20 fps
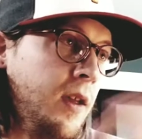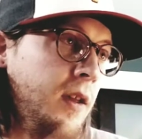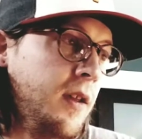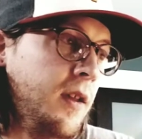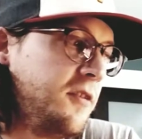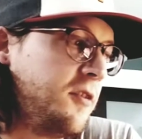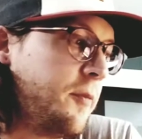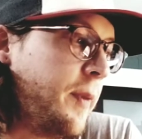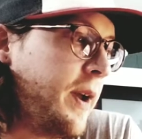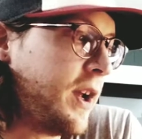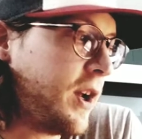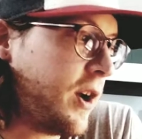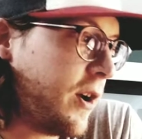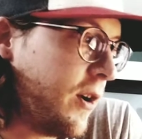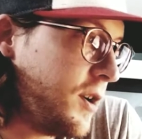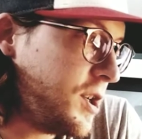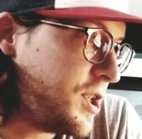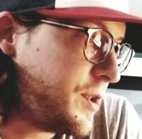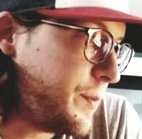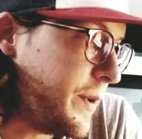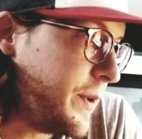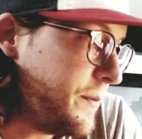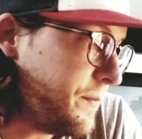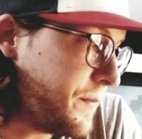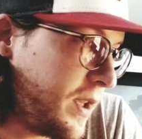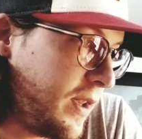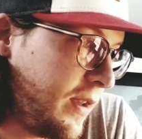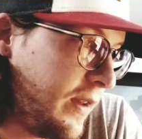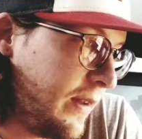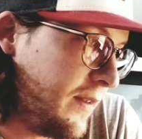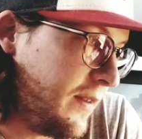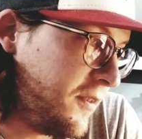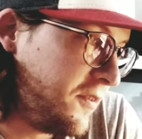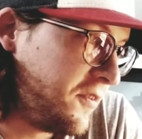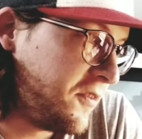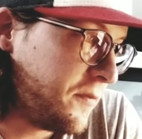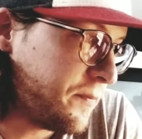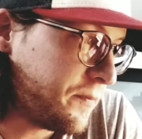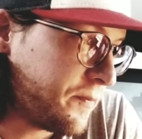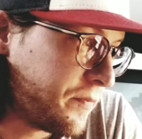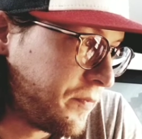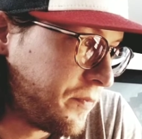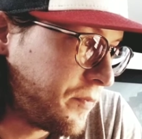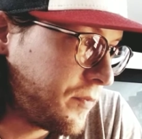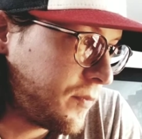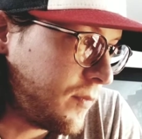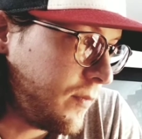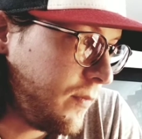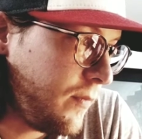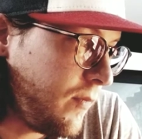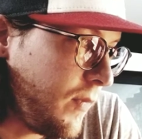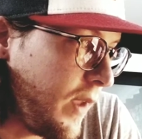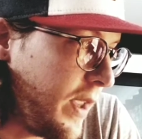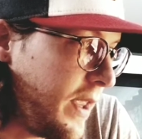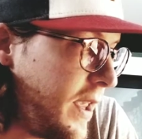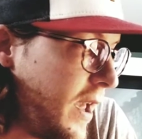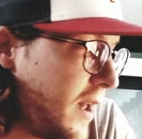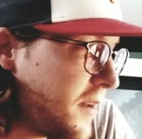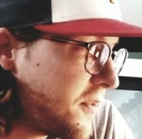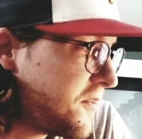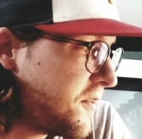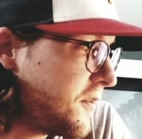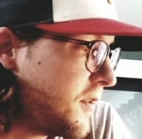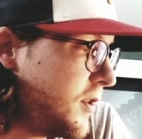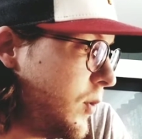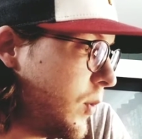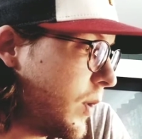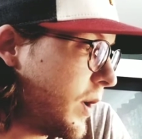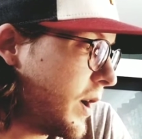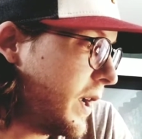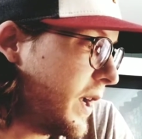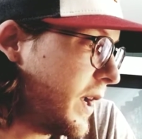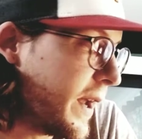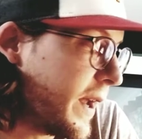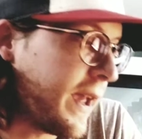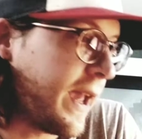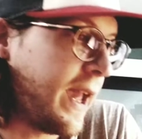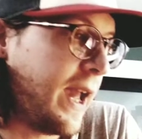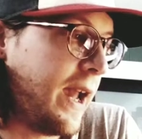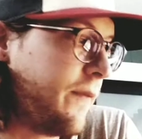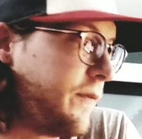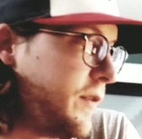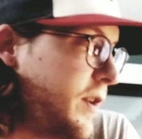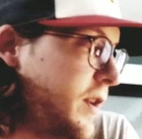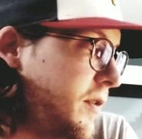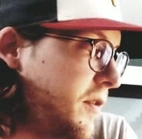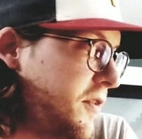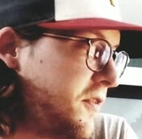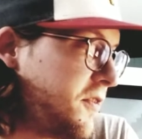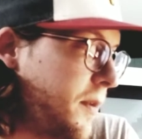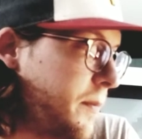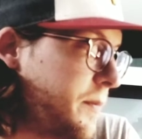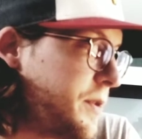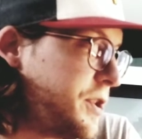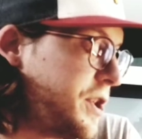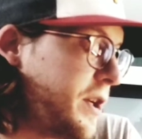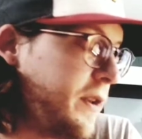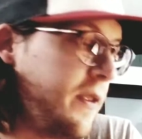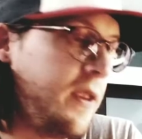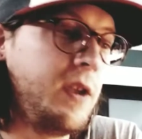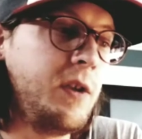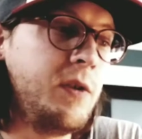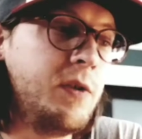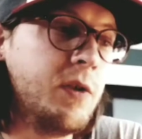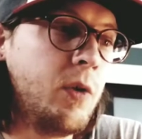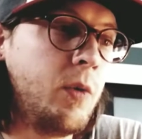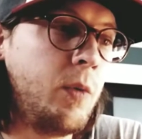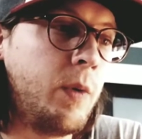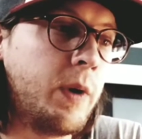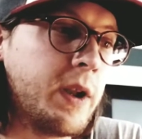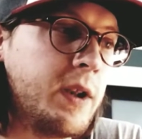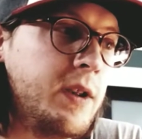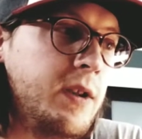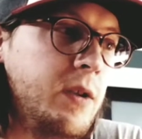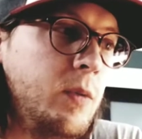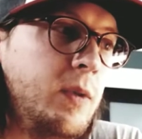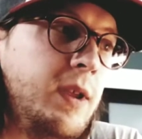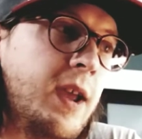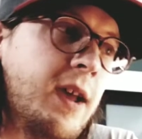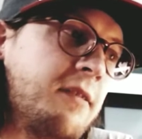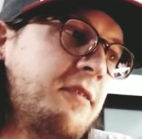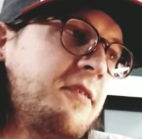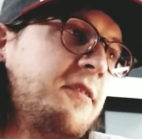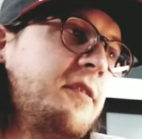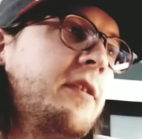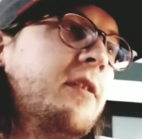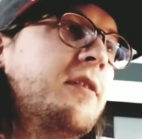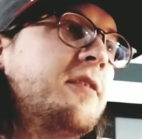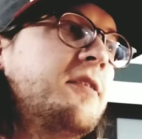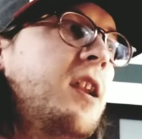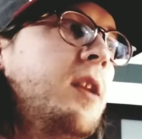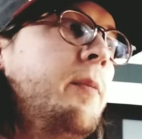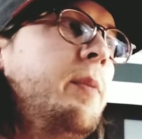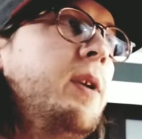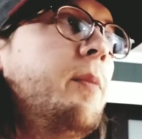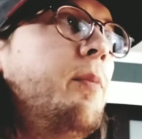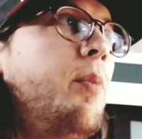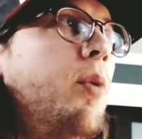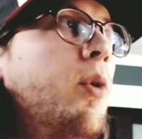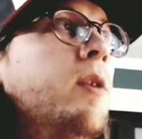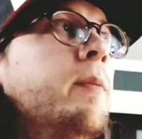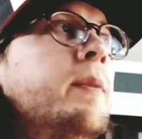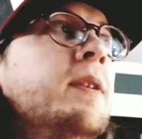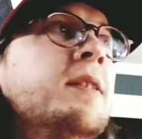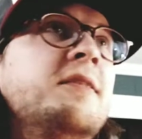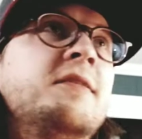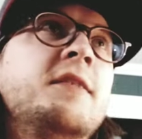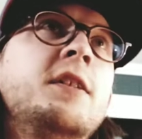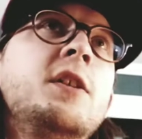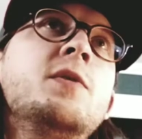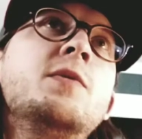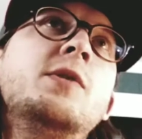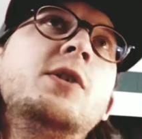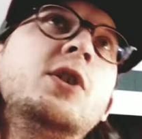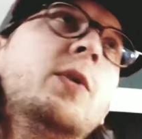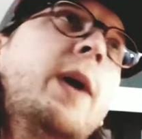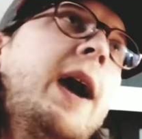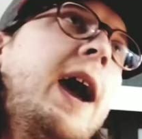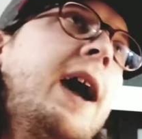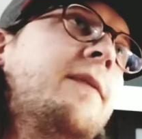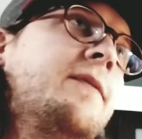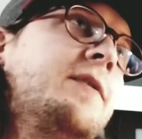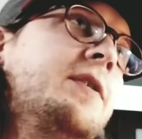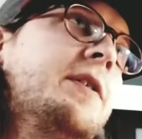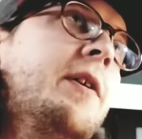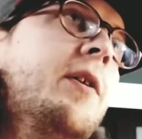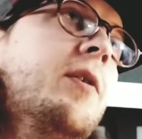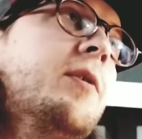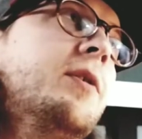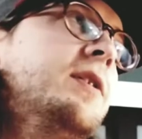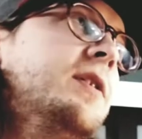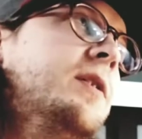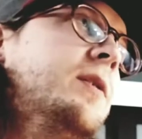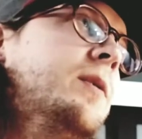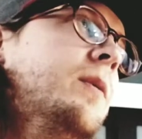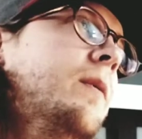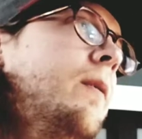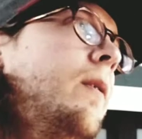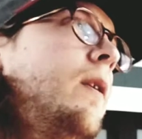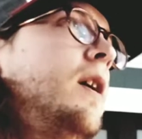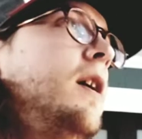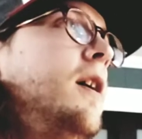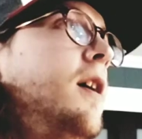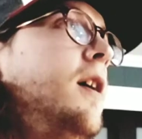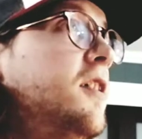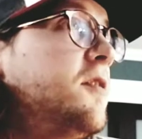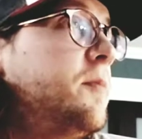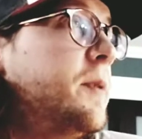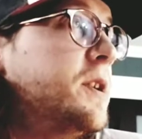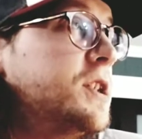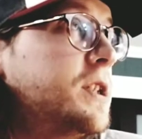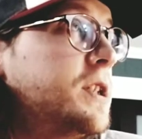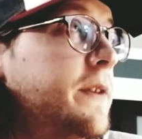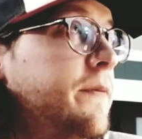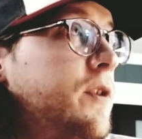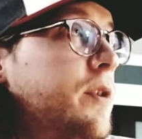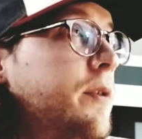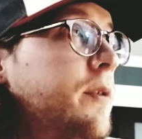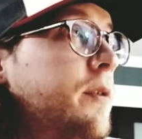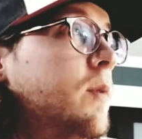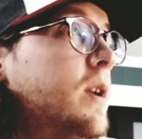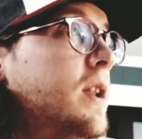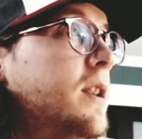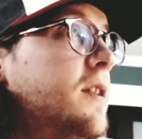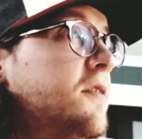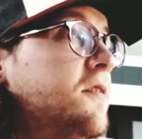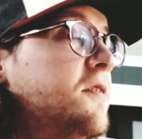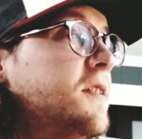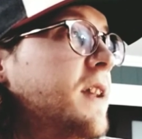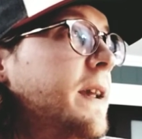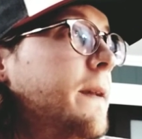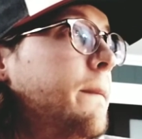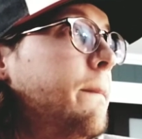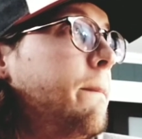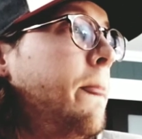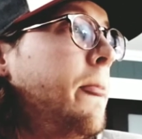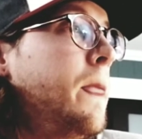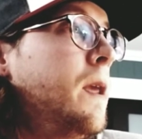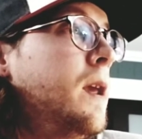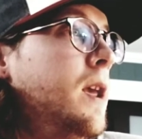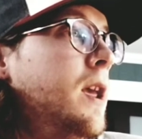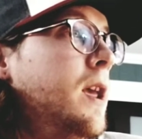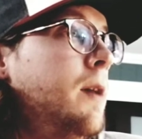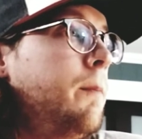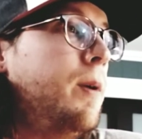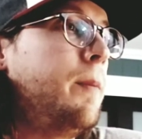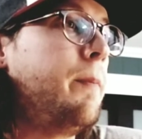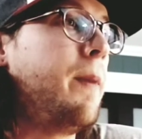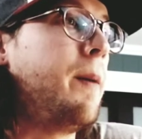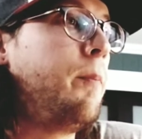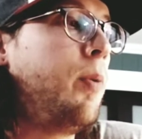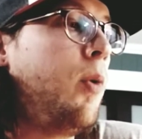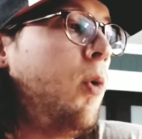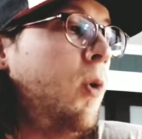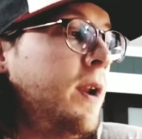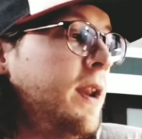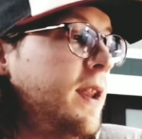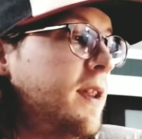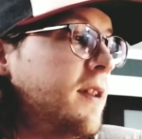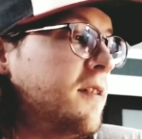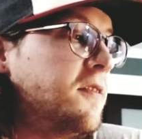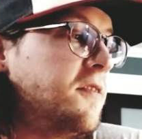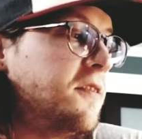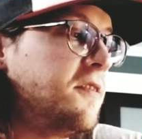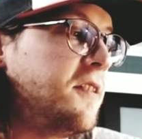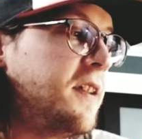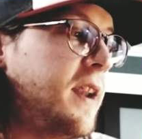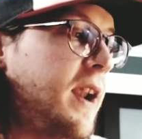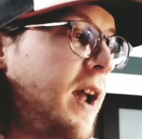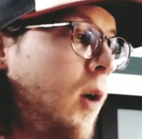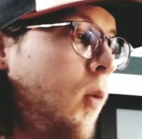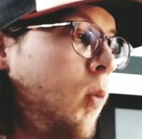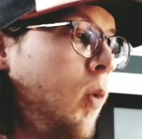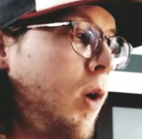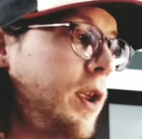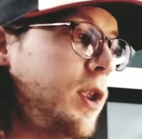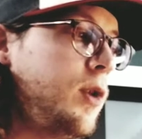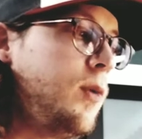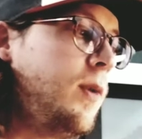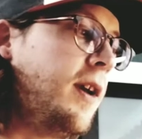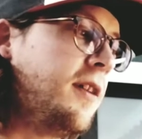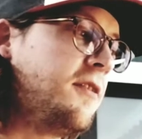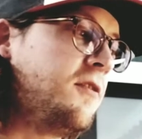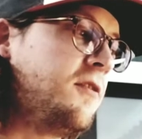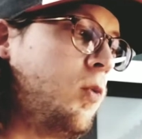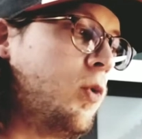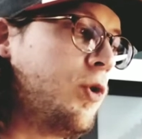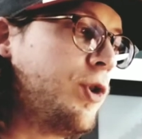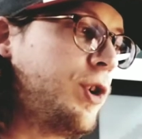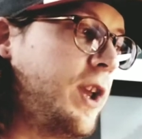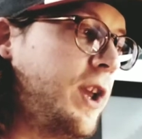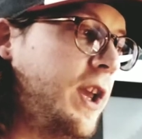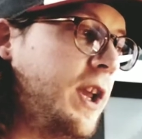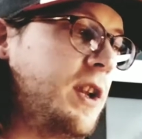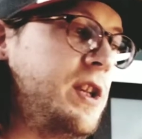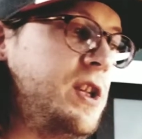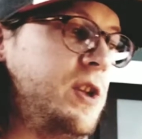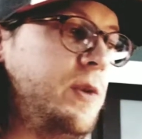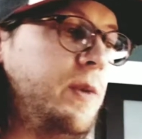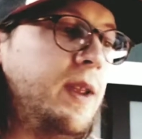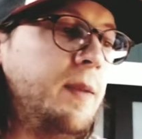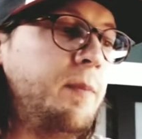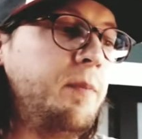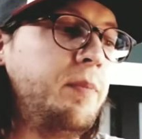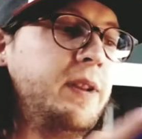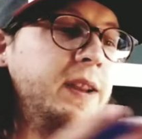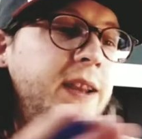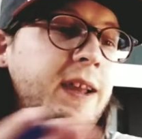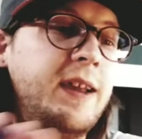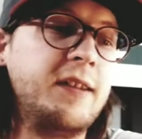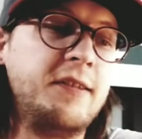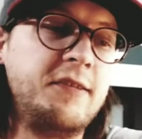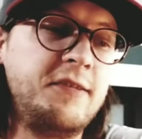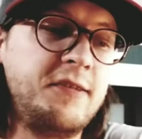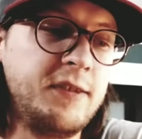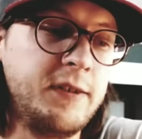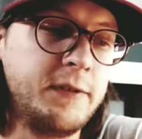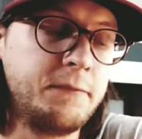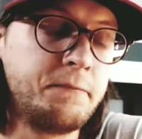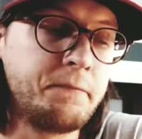So my encouragement is, yes, you are gonna have to do some shit that you don't want to do. Yes, there's gonna be appointments that you do have to go to, especially if you're in real estate. But my point is that I want you guys working to a place